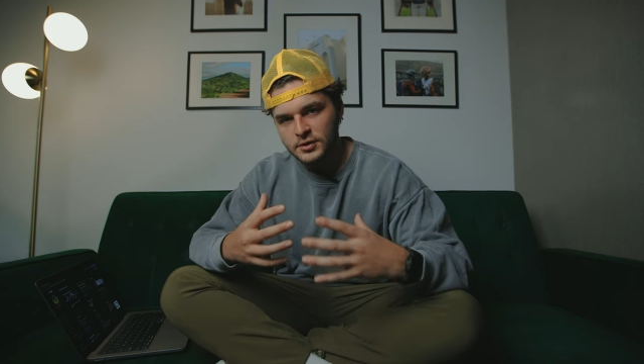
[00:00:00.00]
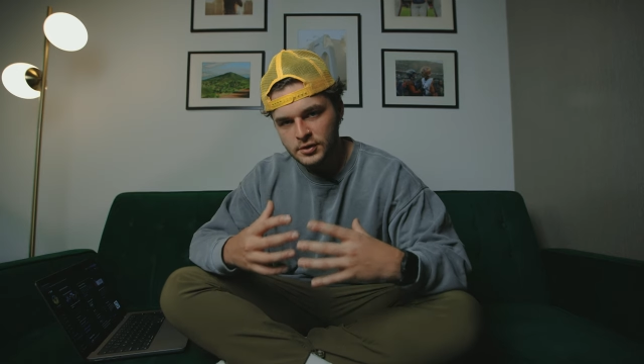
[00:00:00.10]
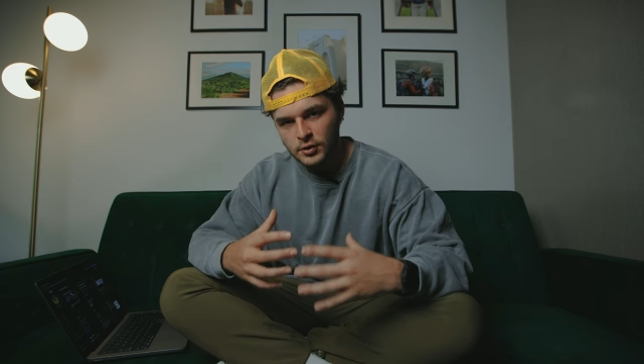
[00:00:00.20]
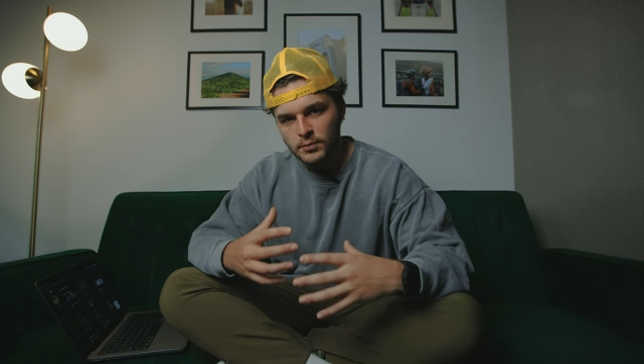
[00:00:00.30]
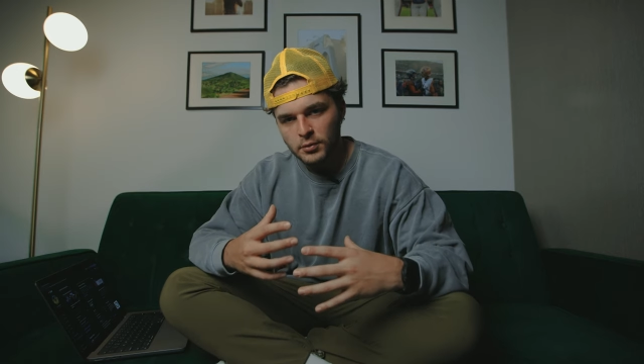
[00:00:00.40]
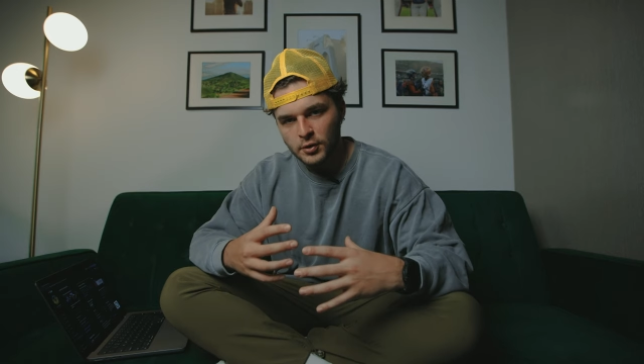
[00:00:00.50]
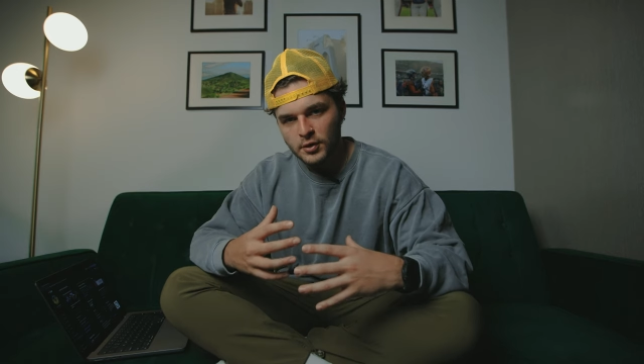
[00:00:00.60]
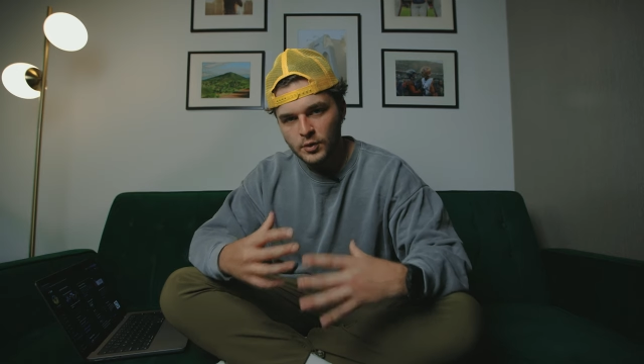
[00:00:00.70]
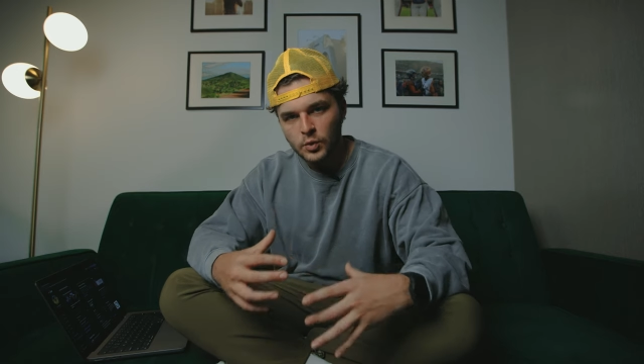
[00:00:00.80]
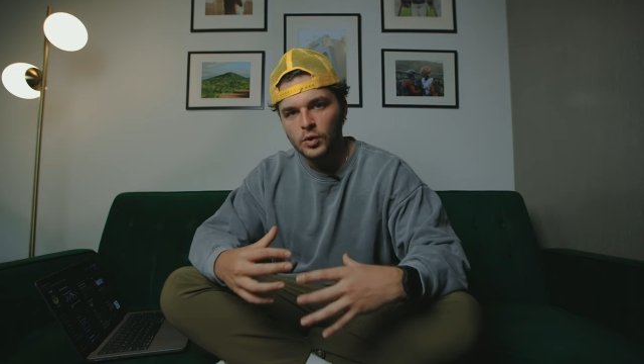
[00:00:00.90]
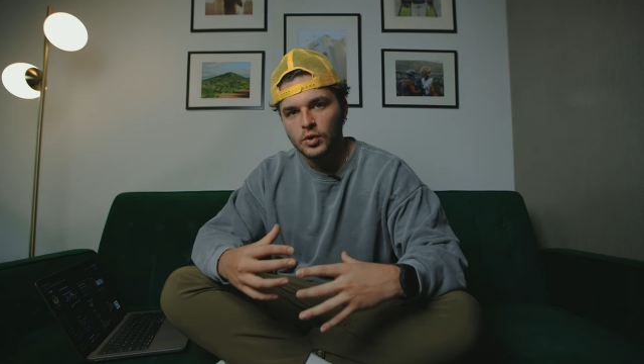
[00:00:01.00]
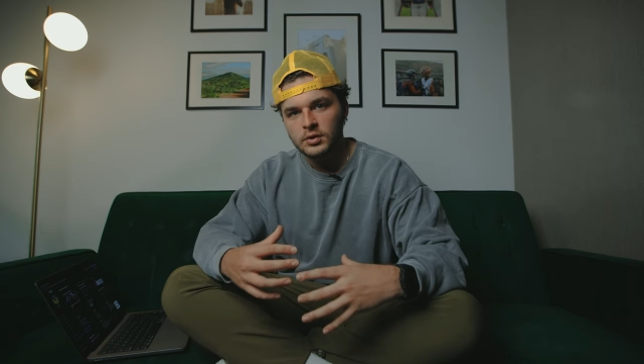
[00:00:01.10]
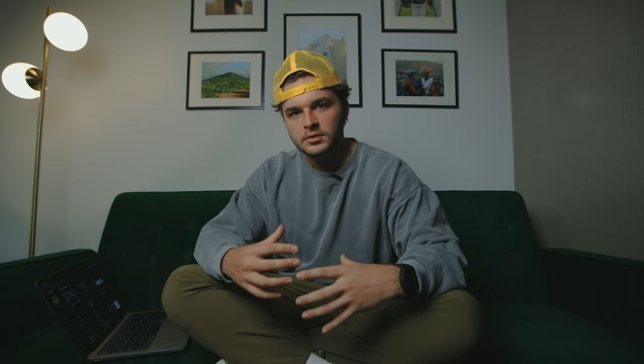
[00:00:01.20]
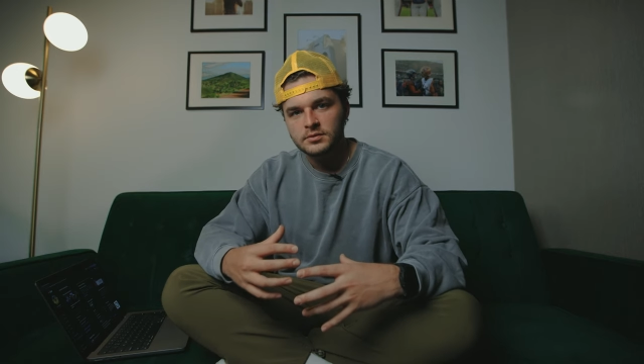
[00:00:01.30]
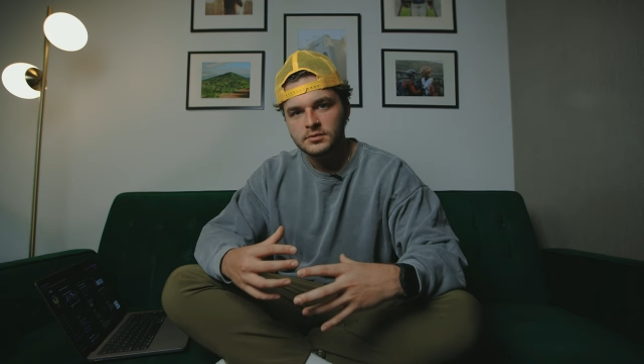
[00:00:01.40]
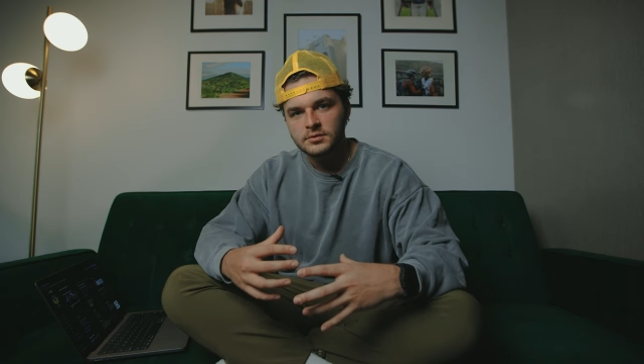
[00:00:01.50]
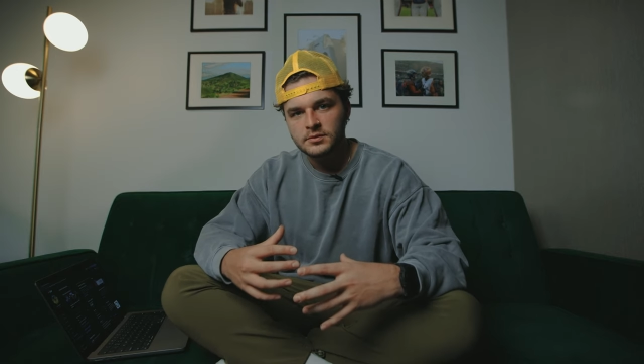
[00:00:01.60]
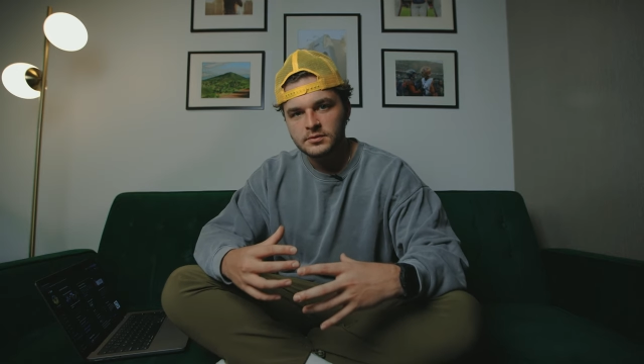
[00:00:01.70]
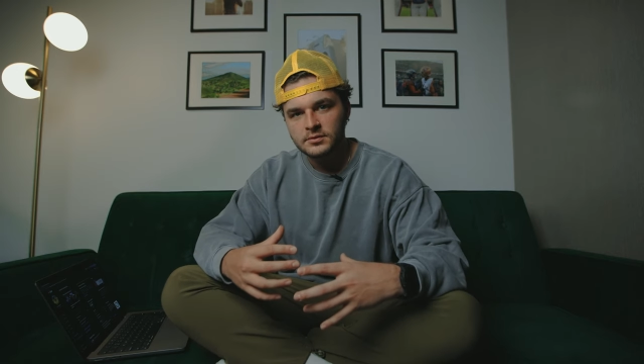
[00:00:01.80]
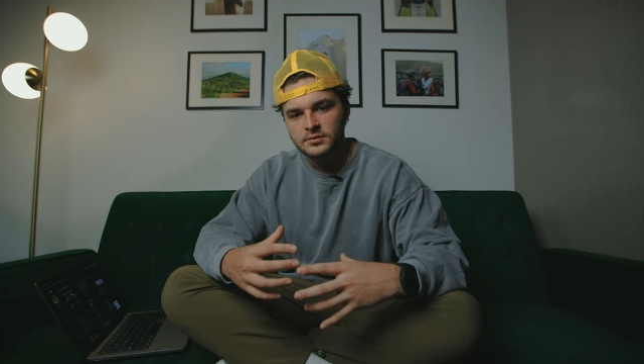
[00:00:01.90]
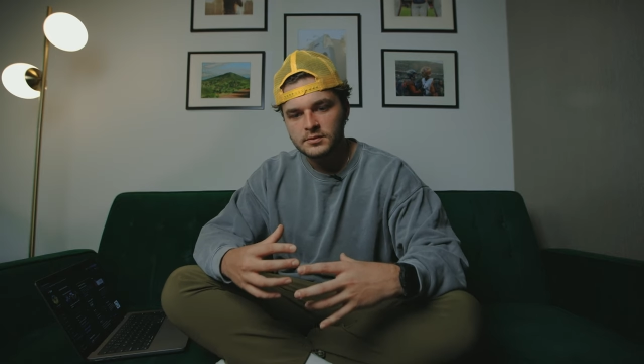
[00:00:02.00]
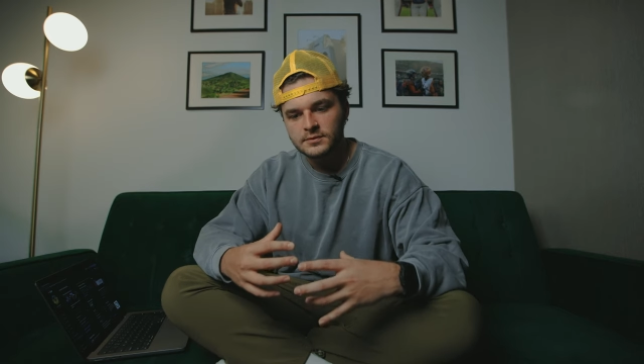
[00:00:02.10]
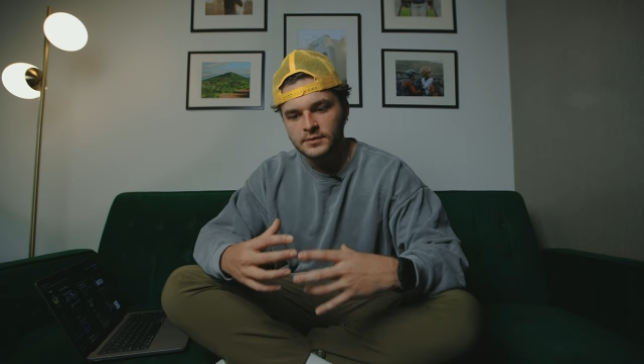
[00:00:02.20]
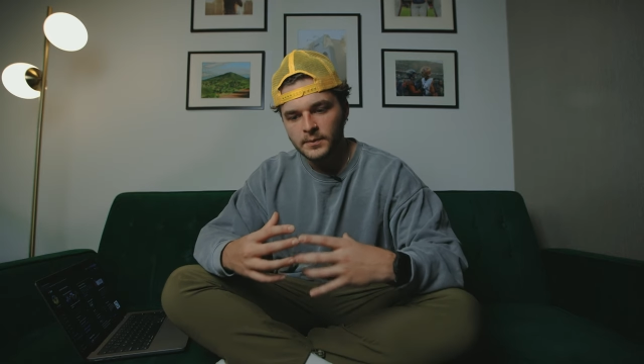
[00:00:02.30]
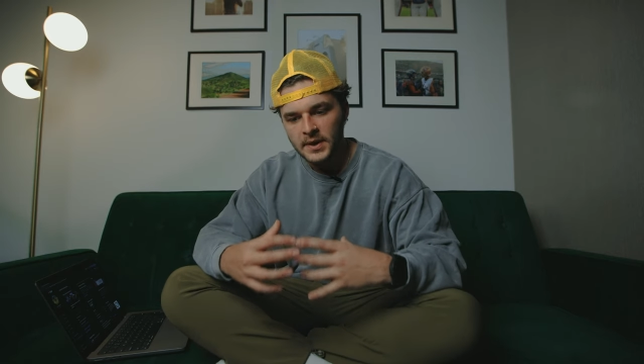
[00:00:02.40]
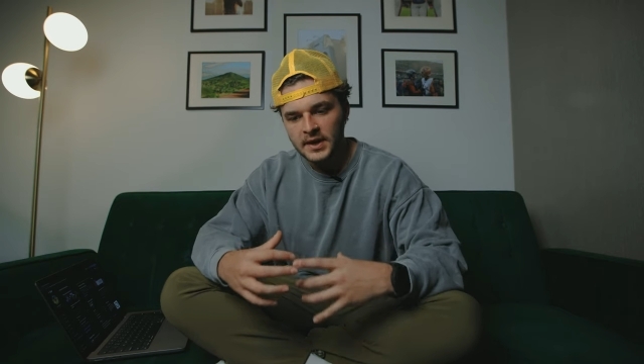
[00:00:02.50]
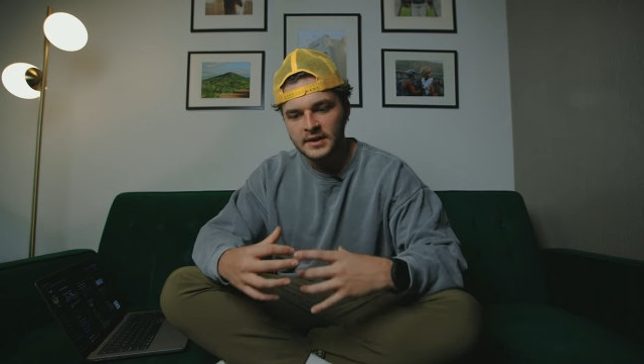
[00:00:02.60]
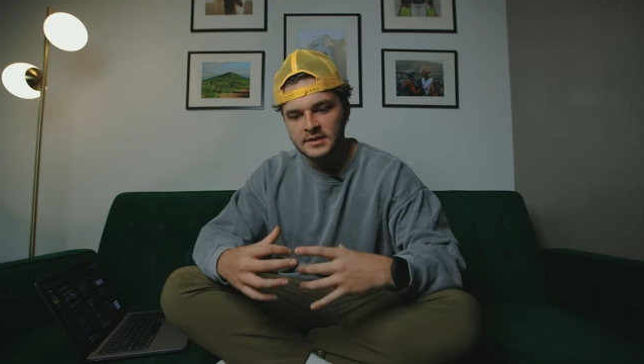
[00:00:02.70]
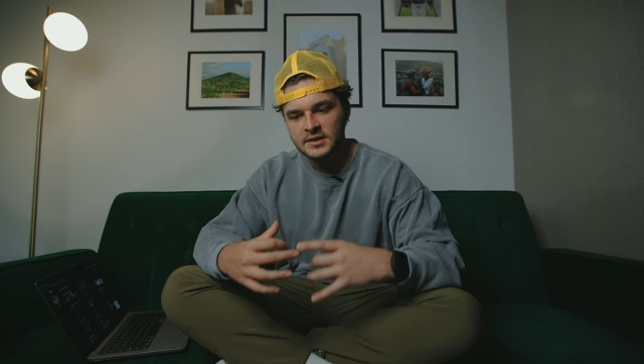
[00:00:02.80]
super cool. For me